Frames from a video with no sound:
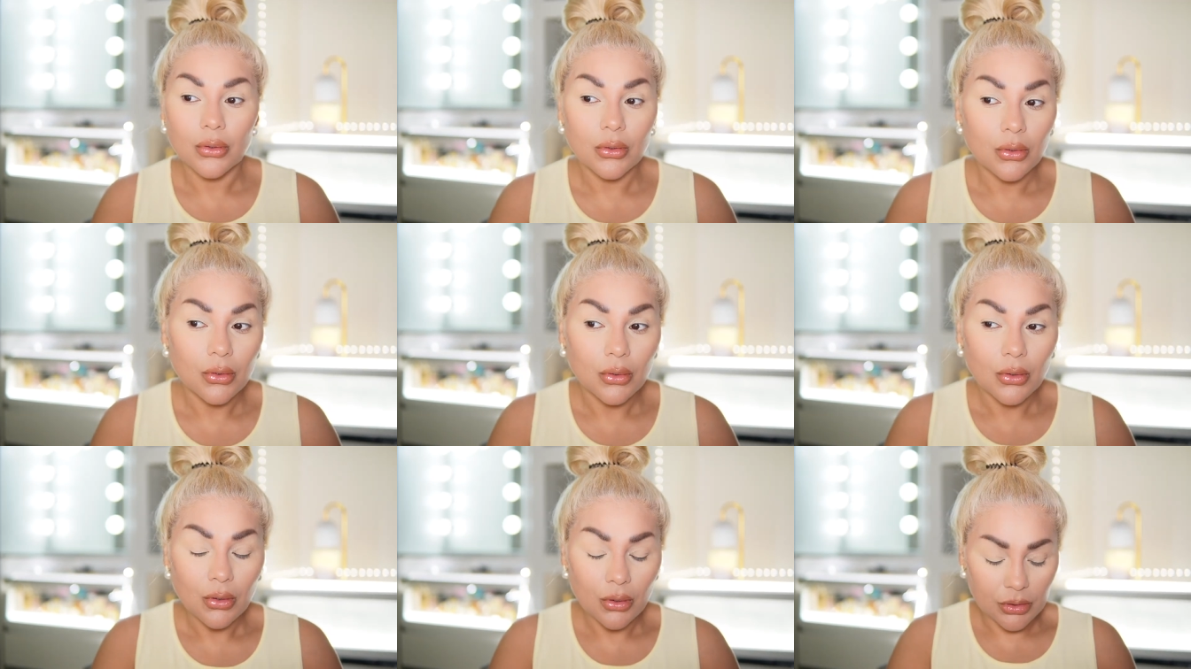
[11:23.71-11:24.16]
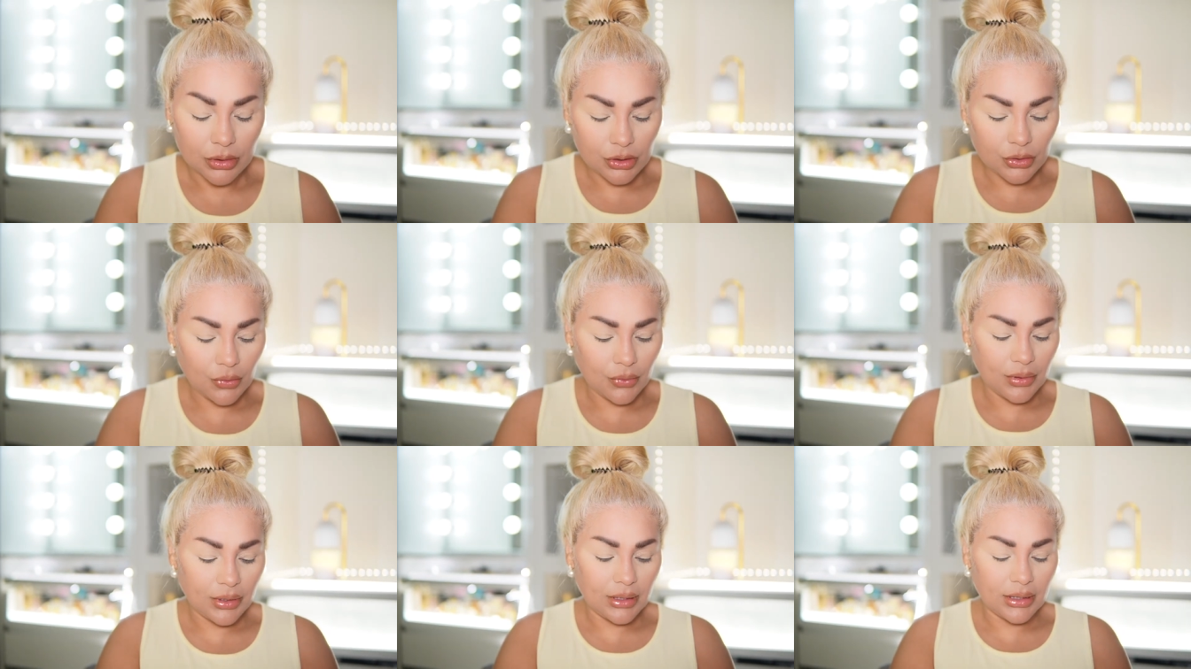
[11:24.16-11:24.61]

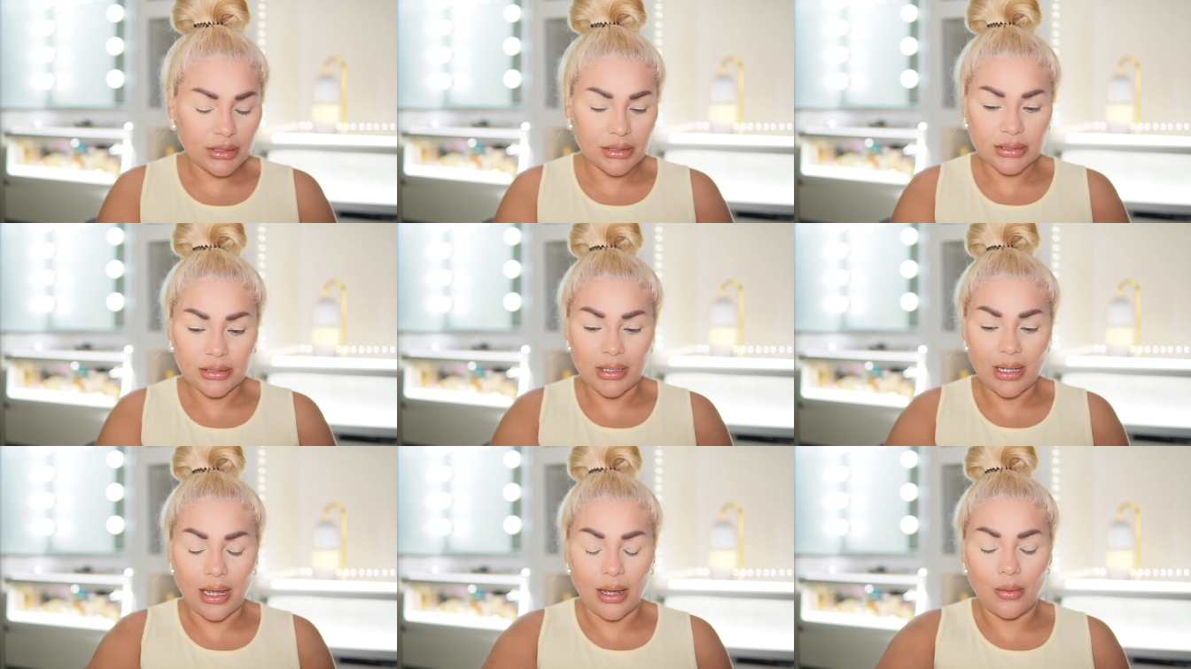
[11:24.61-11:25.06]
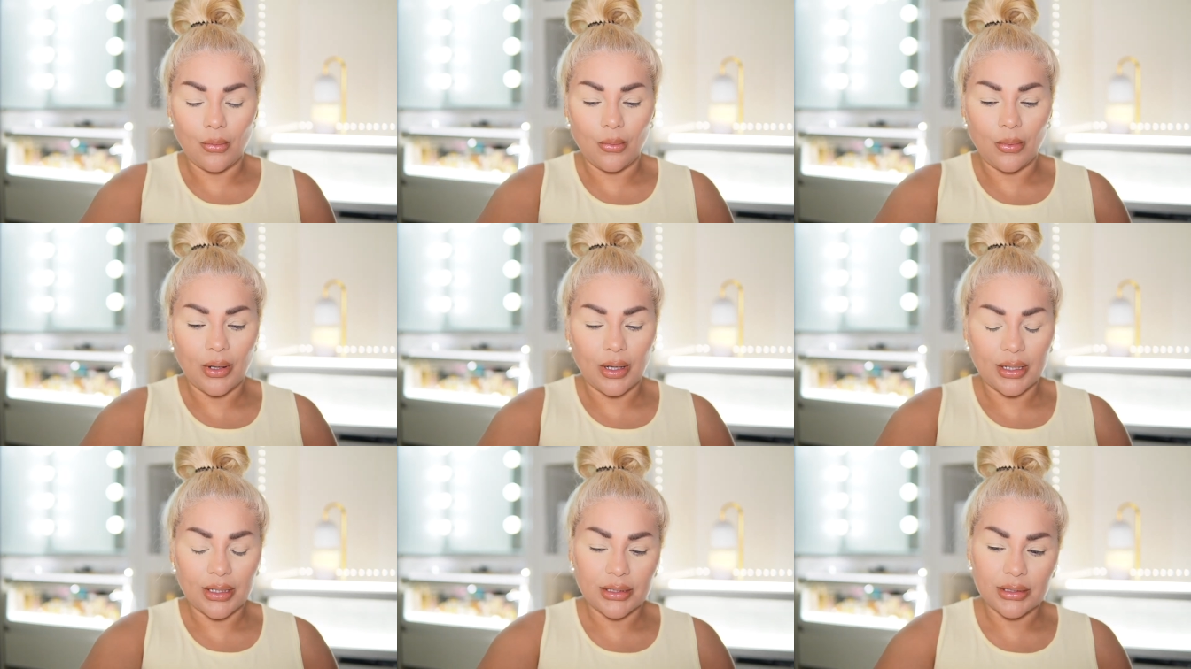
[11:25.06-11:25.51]
So this, that
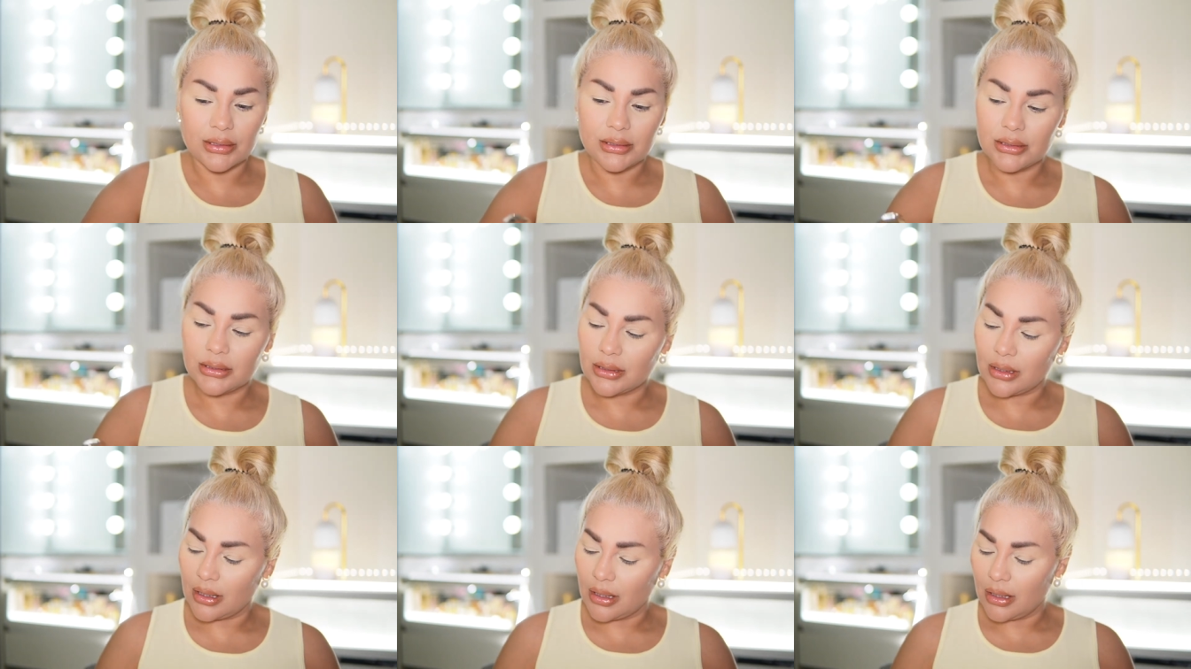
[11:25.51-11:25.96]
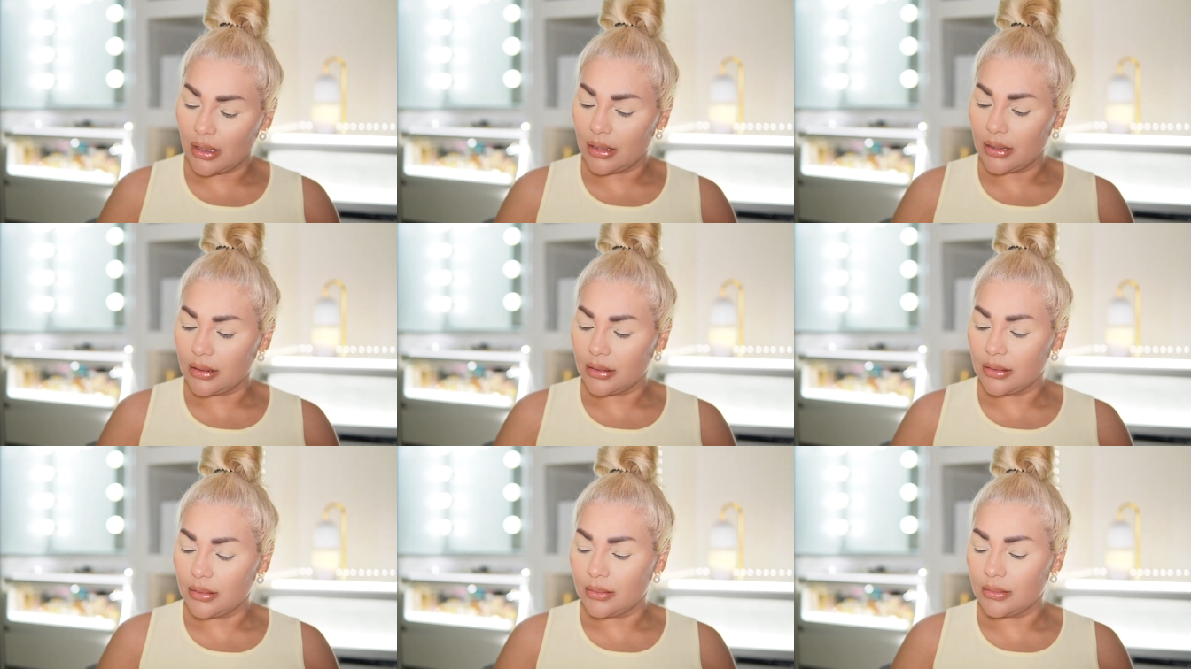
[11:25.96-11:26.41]
was
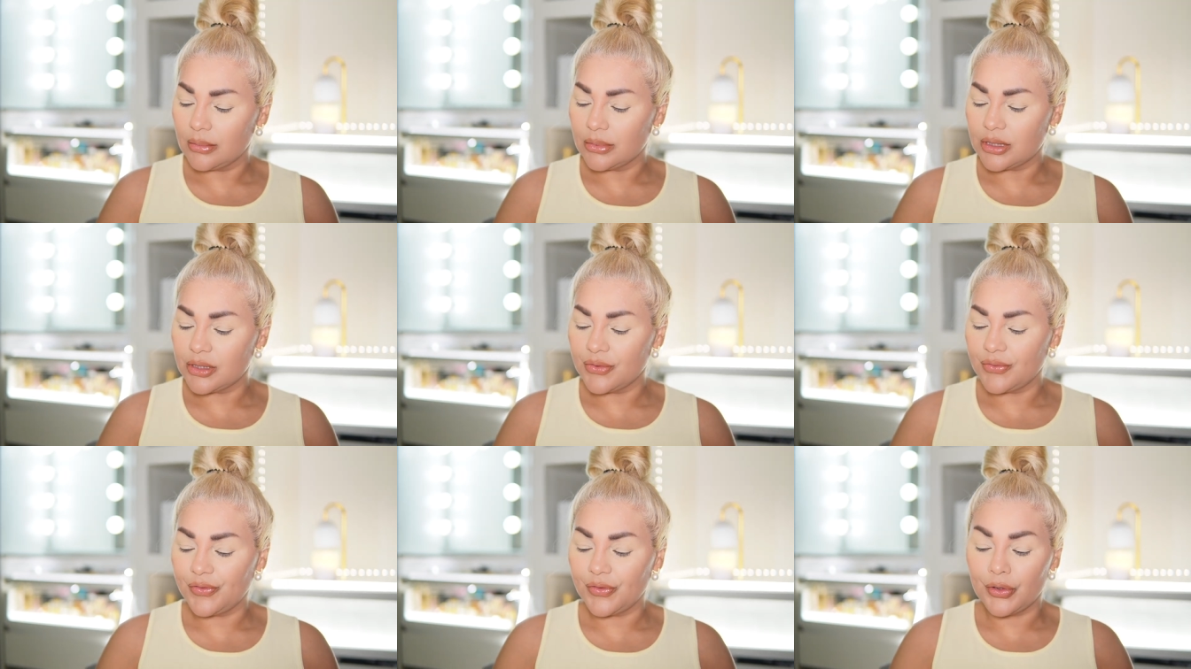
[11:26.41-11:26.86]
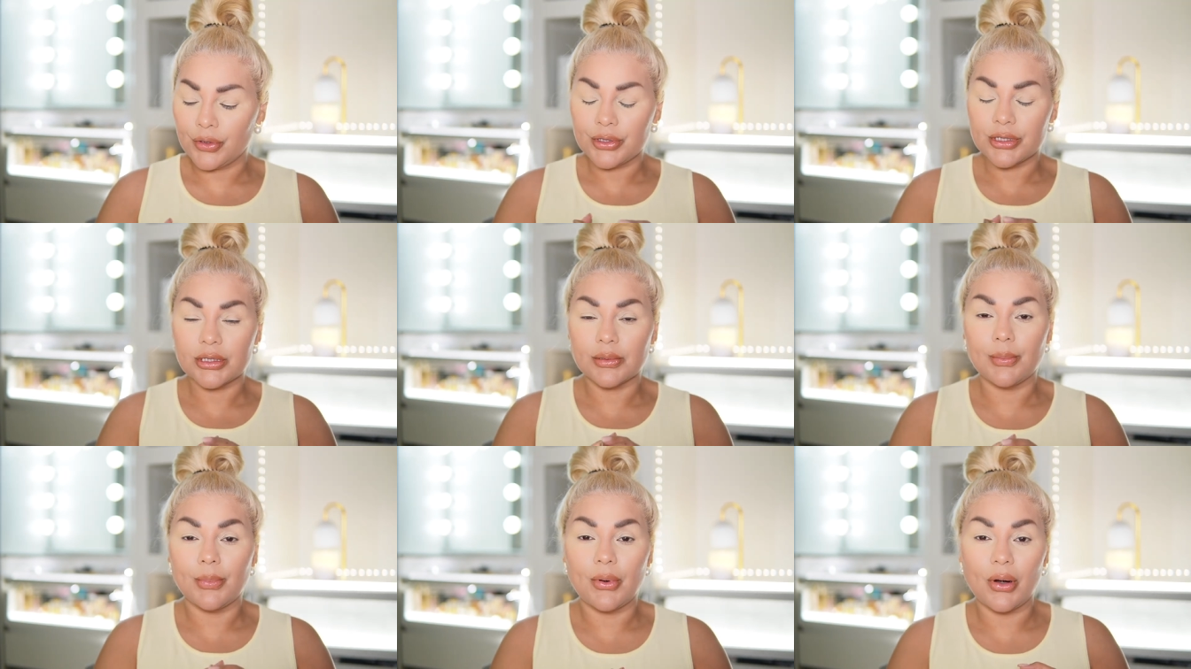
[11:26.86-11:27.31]
um,
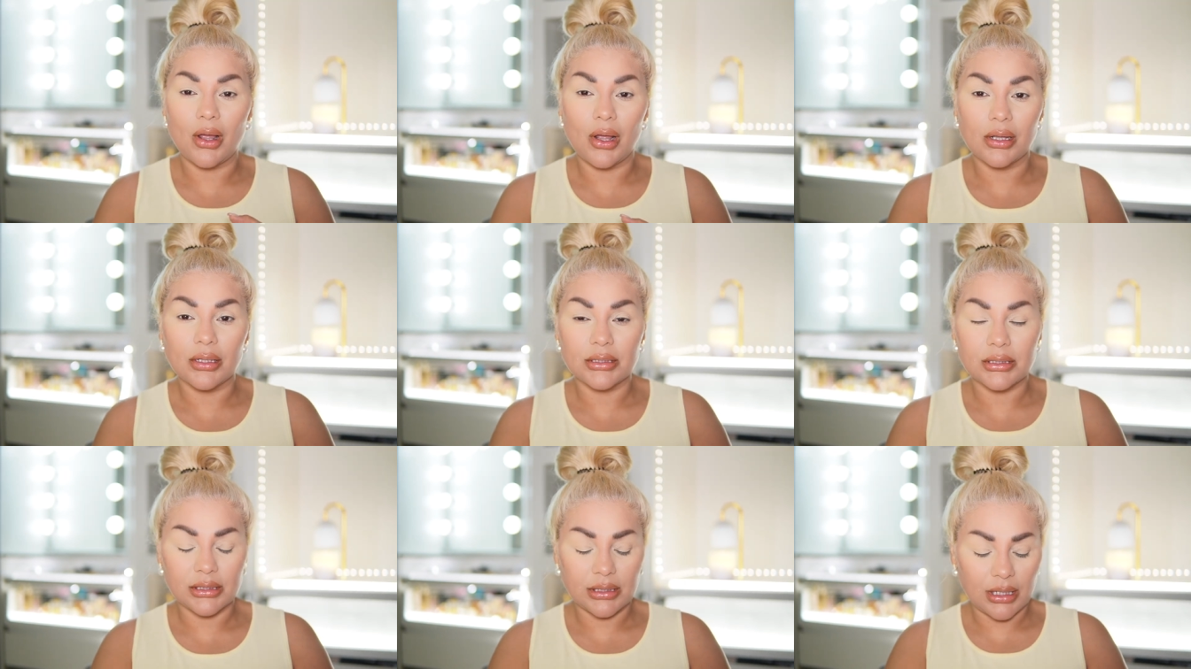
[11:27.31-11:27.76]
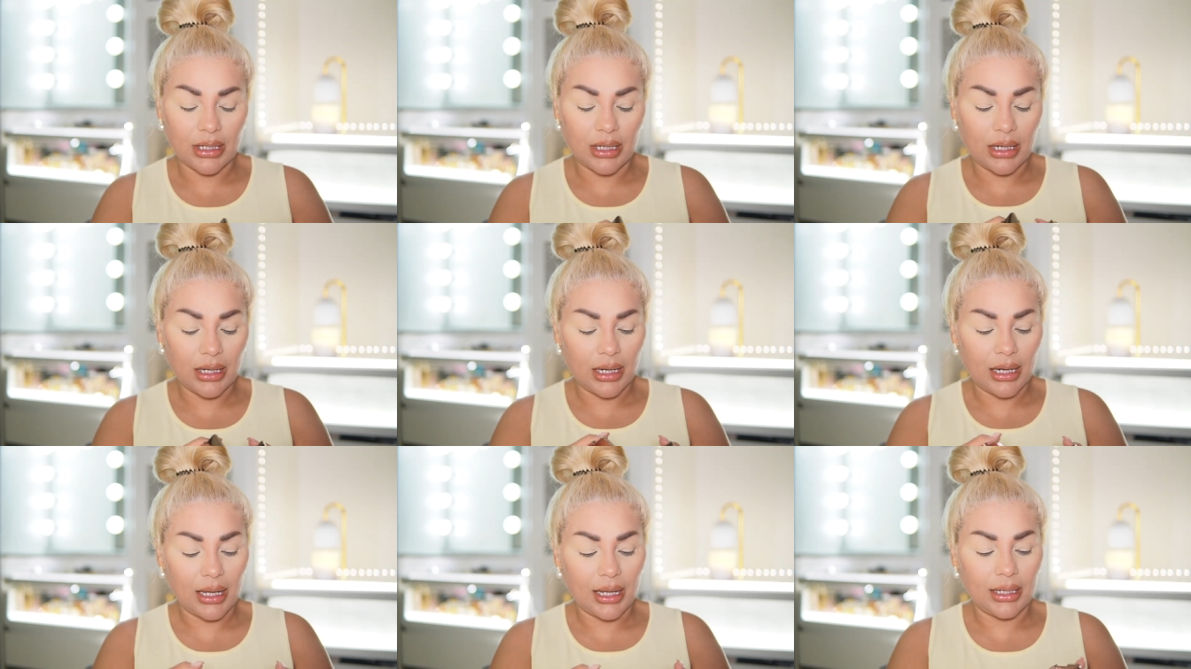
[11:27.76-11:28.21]
Diffuse Bronze
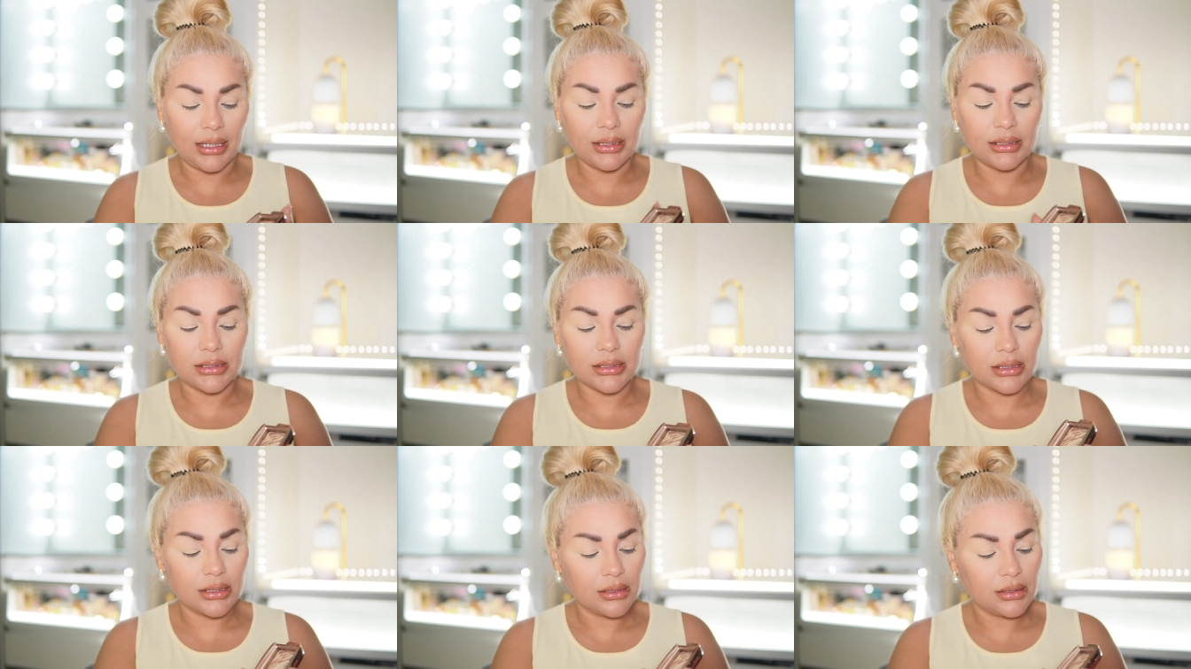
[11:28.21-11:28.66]
Light.